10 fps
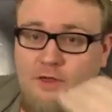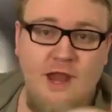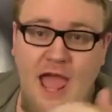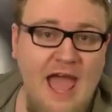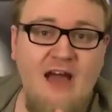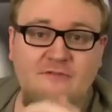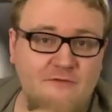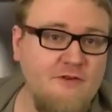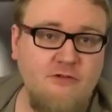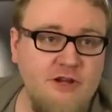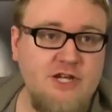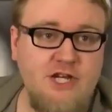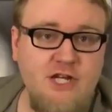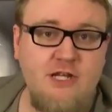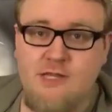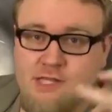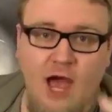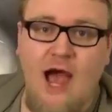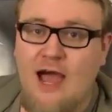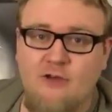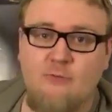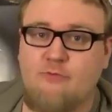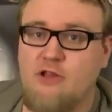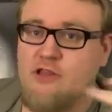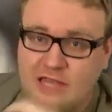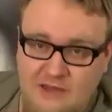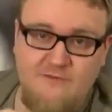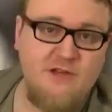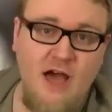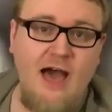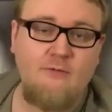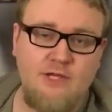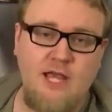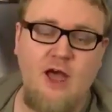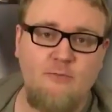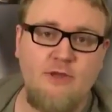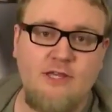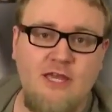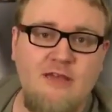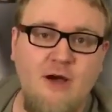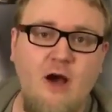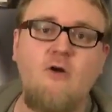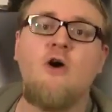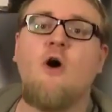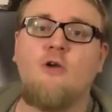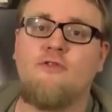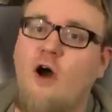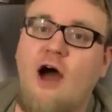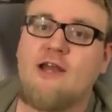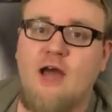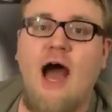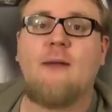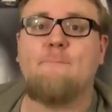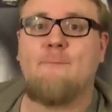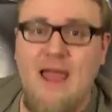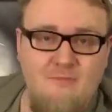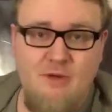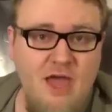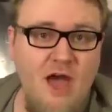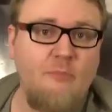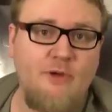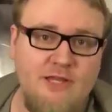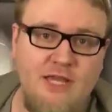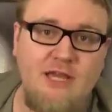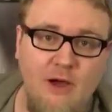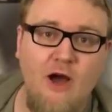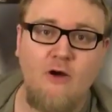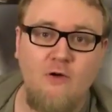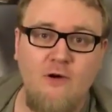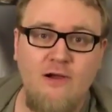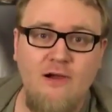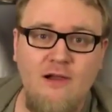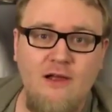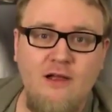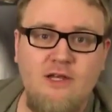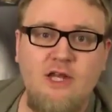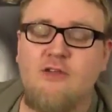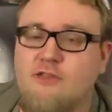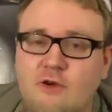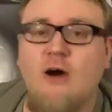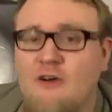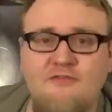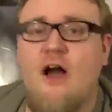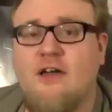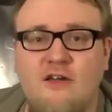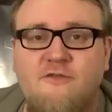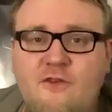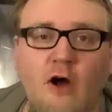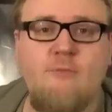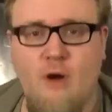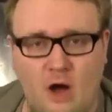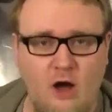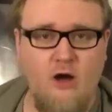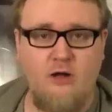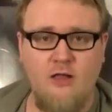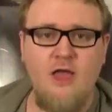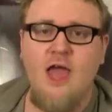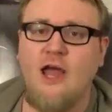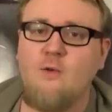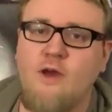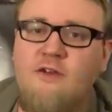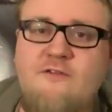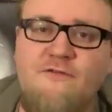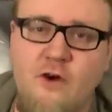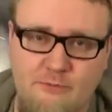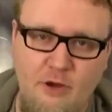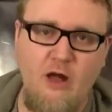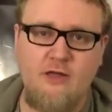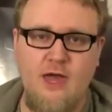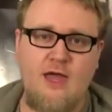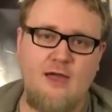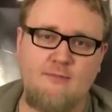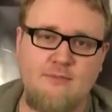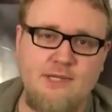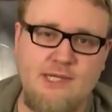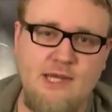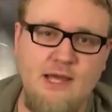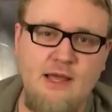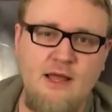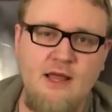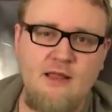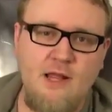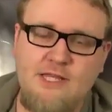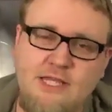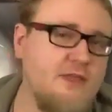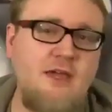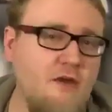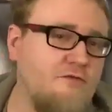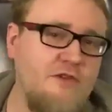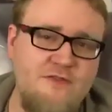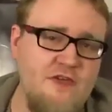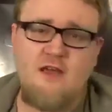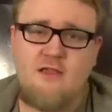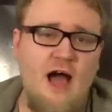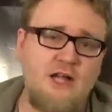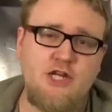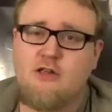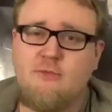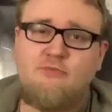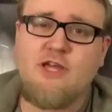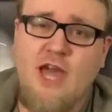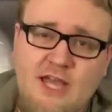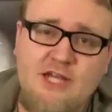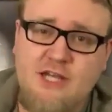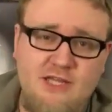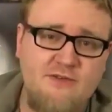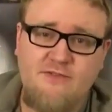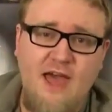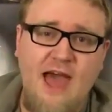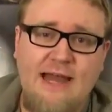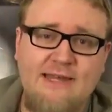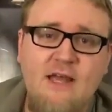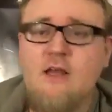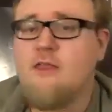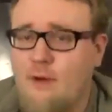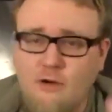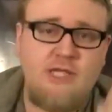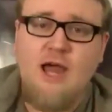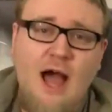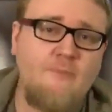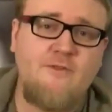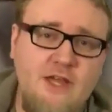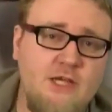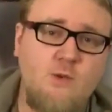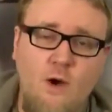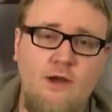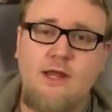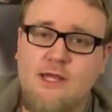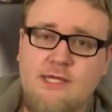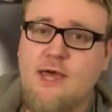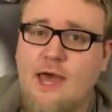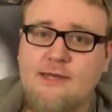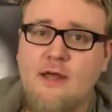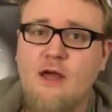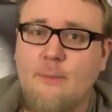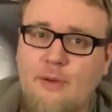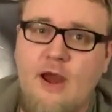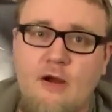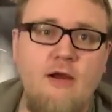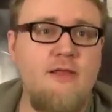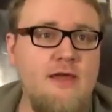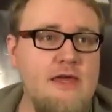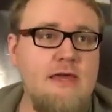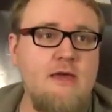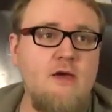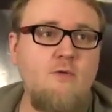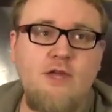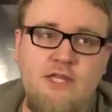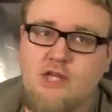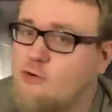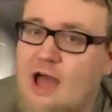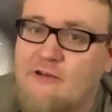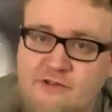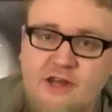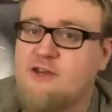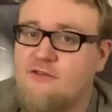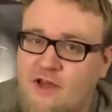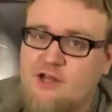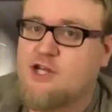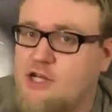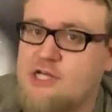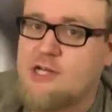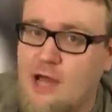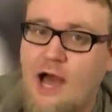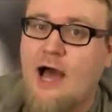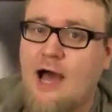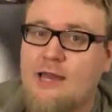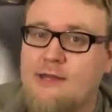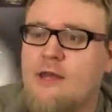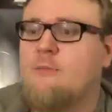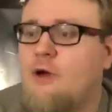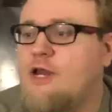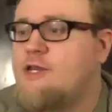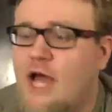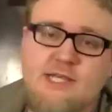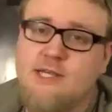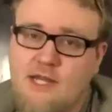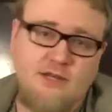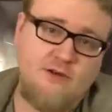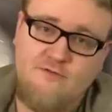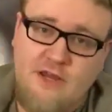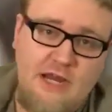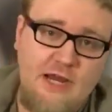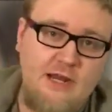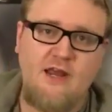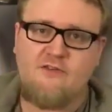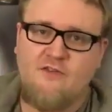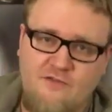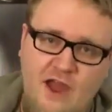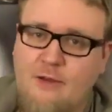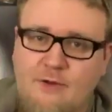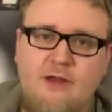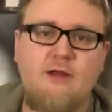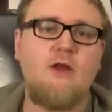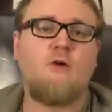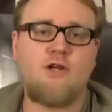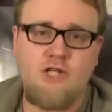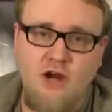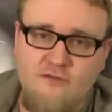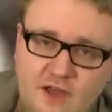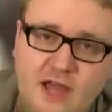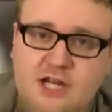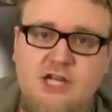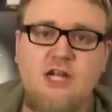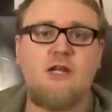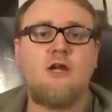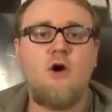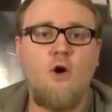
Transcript: than half of Christians either believed God was helping Tebow or thought God might be helping Tebow to throw a fucking football and win football games. Let's think of the theological implications of that. The most obvious one is that apparently we do have an interventionist God, but he doesn't intervene in famine or starvation